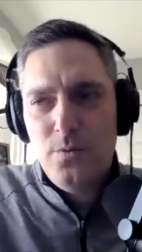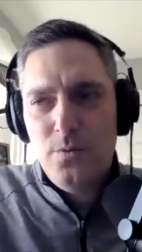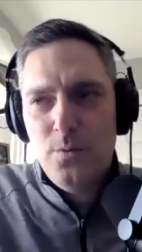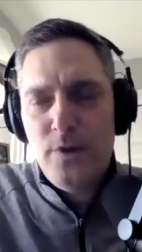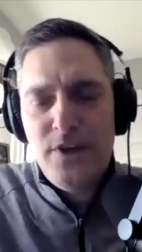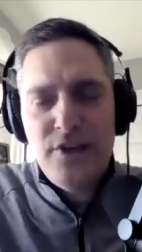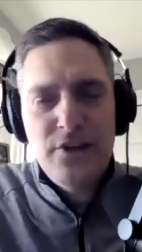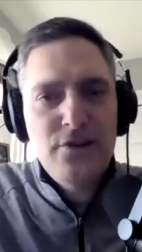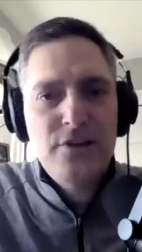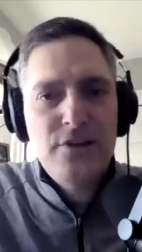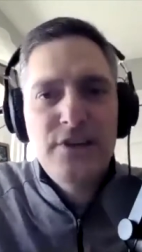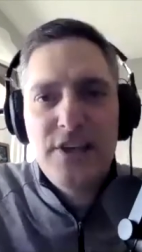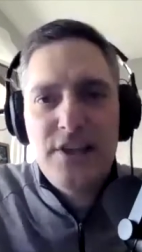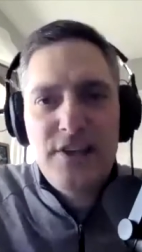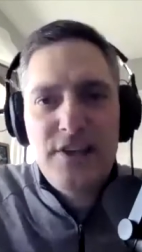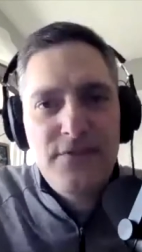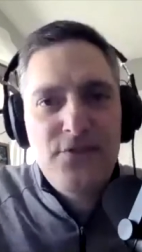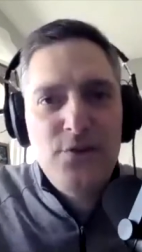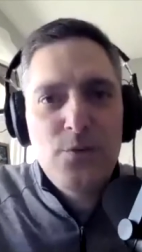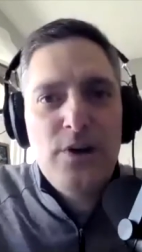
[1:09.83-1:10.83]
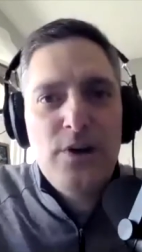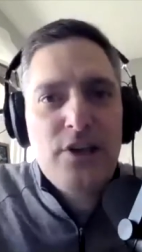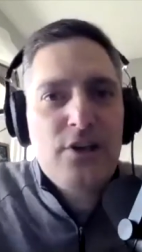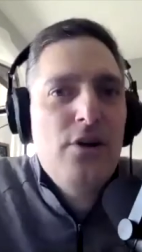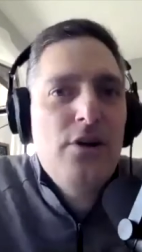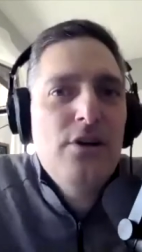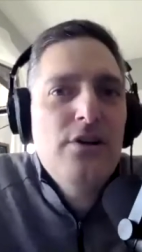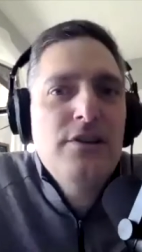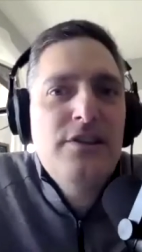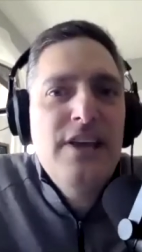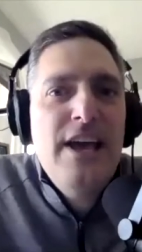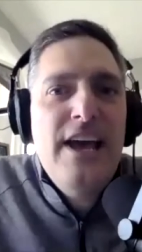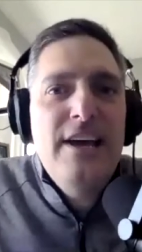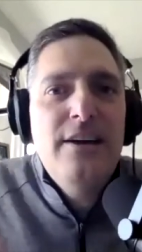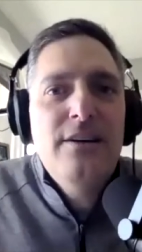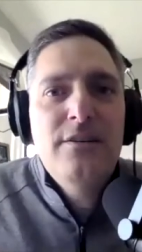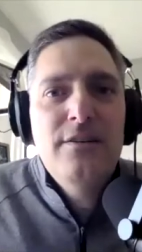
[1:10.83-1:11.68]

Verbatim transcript: weirdness, if you want to call it that,